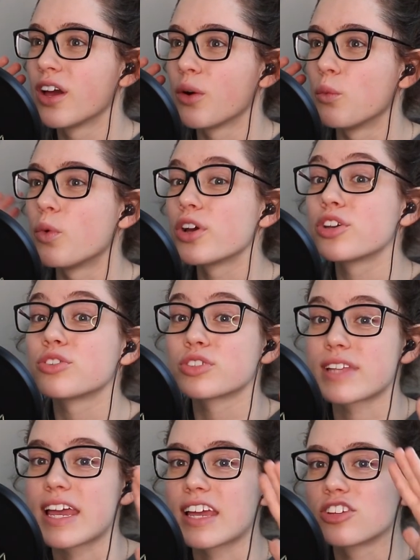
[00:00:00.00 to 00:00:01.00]
what you're
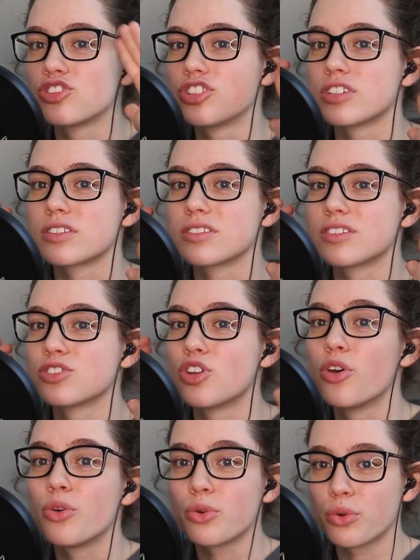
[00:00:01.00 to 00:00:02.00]
saying is just
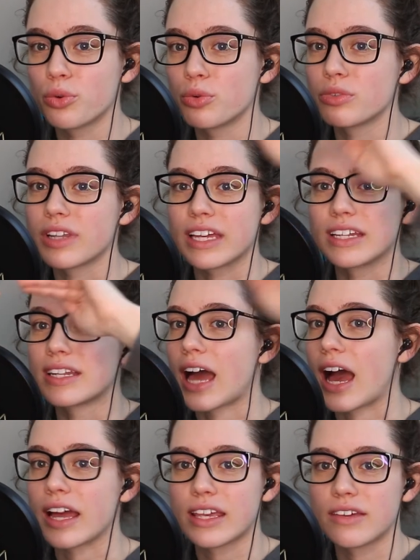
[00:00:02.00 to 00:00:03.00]
too like
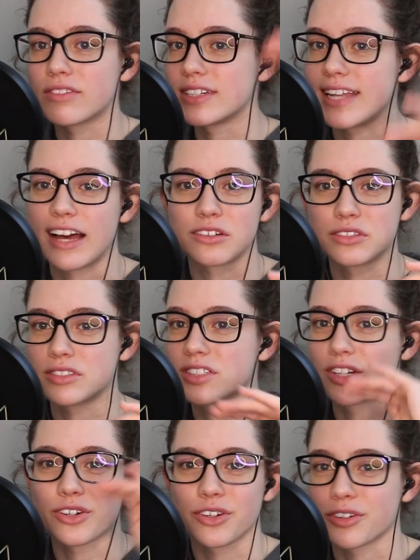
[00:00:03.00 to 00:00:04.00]
not even down
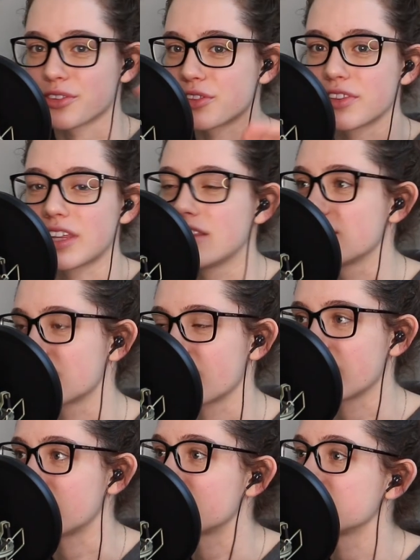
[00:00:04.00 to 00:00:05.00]
to earth in the
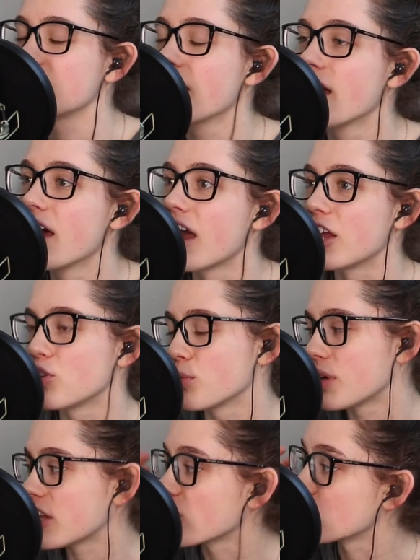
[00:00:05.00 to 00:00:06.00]
slightest, and you're
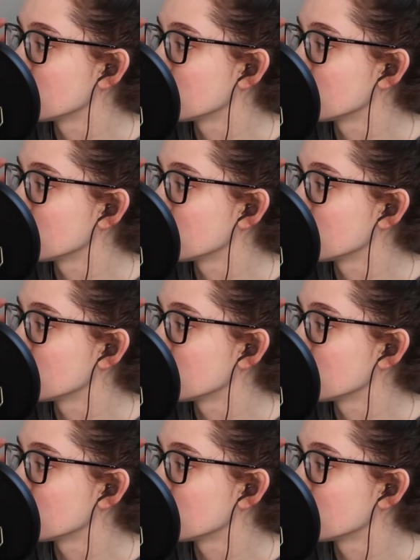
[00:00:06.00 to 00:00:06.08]
being like